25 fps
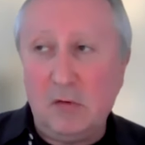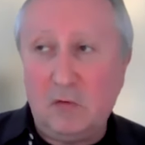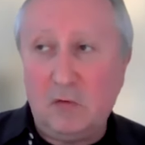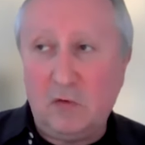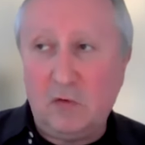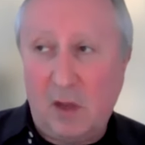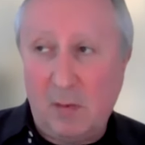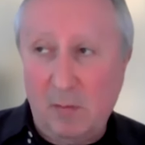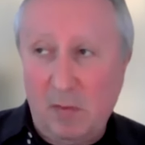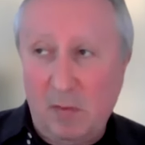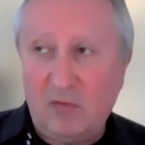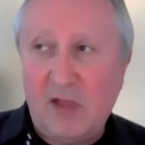
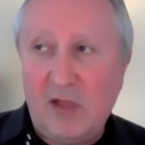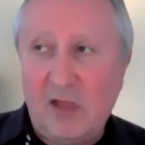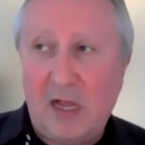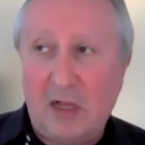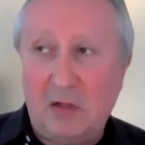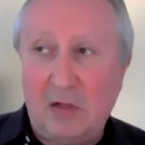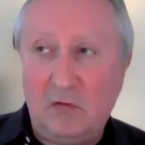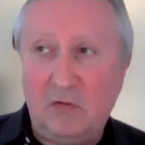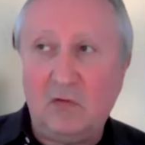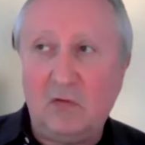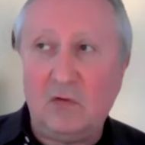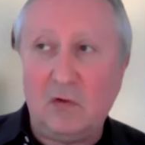some of
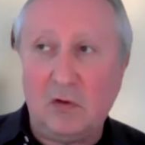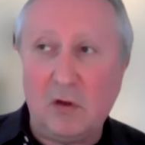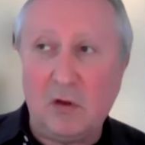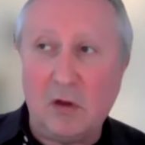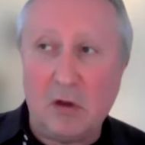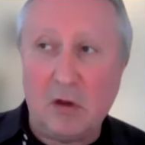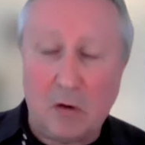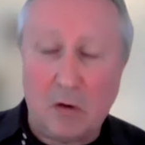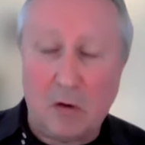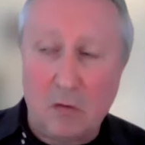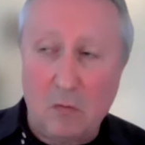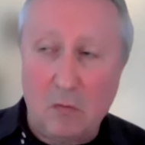that
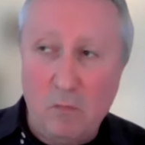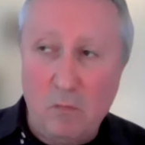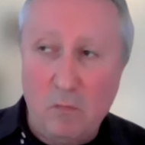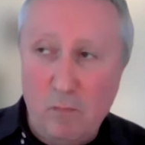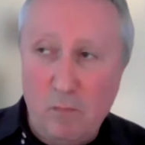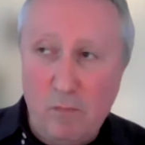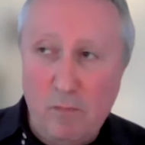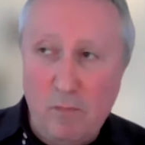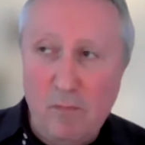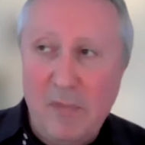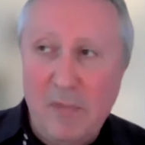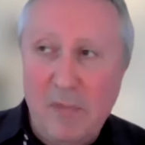
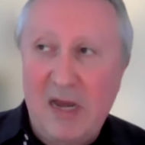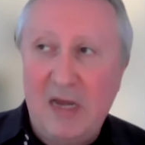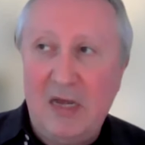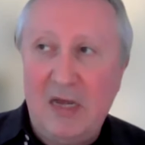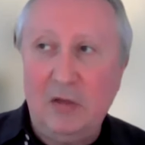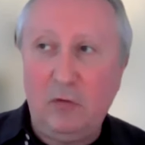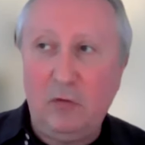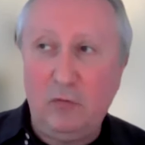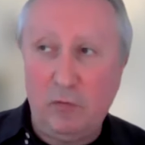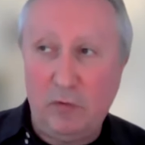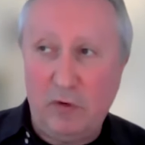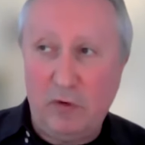may
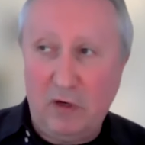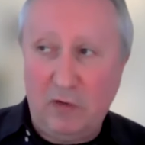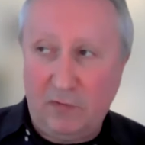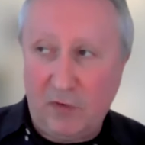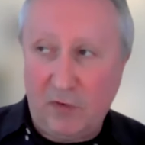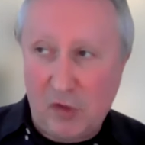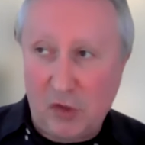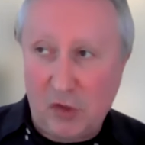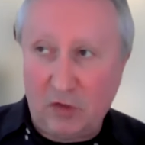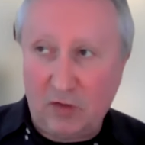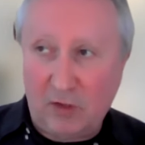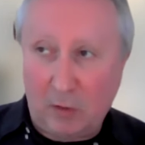lead to
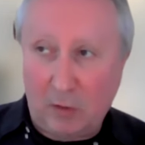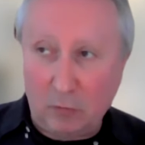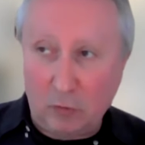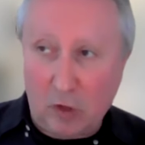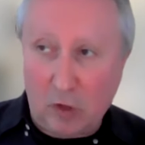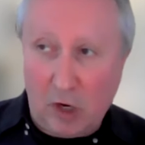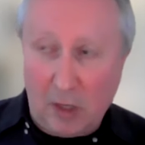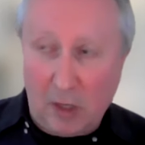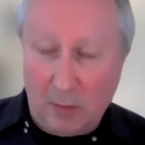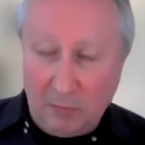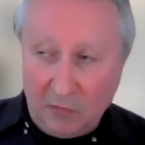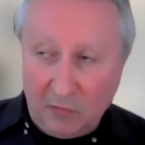inefficient
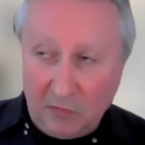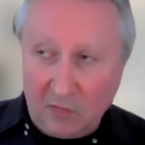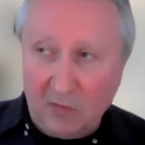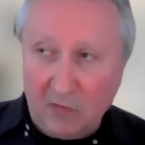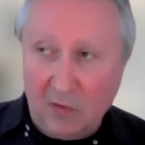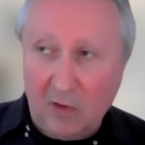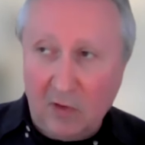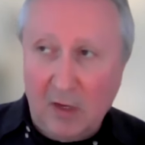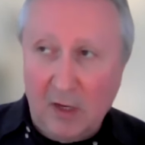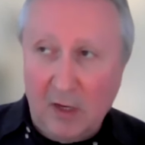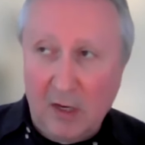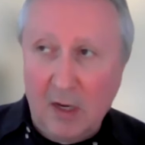
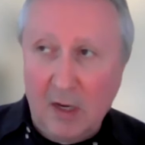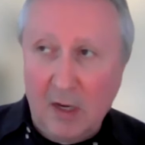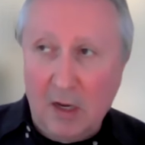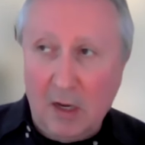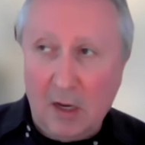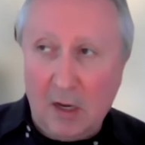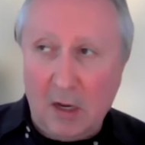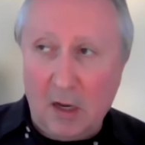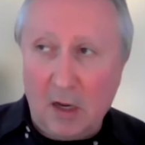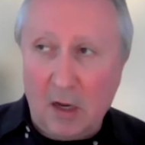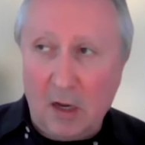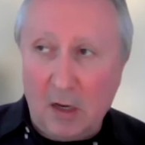outcomes,
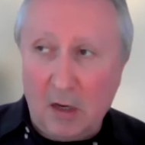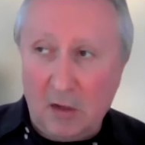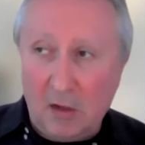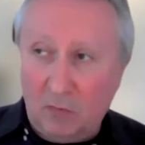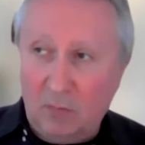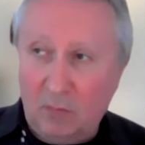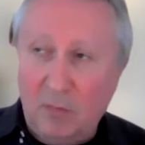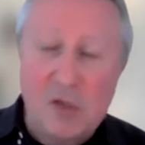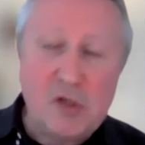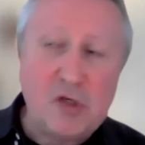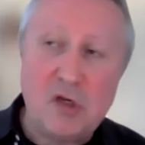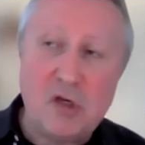
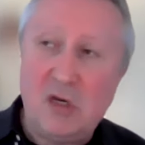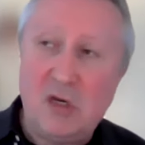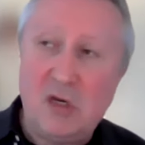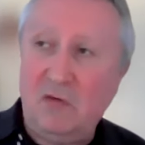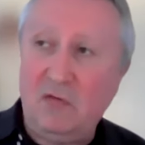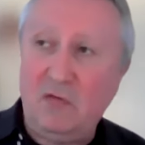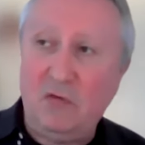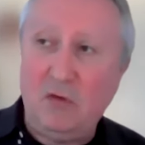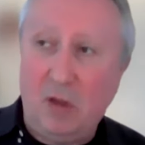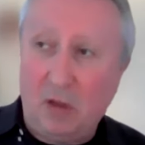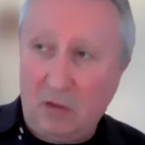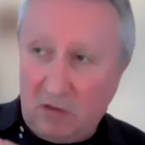especially
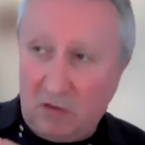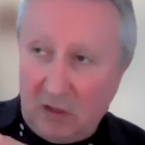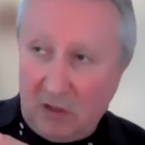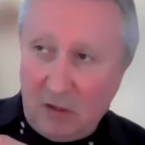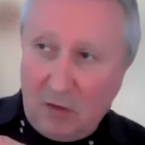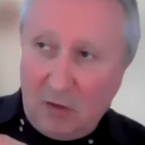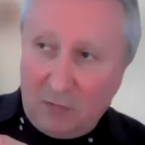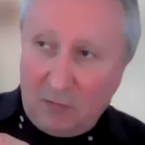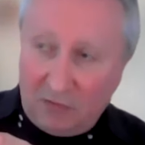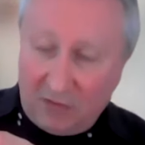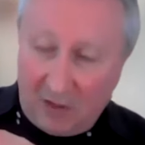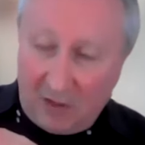if not
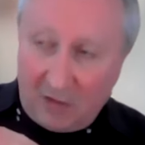enough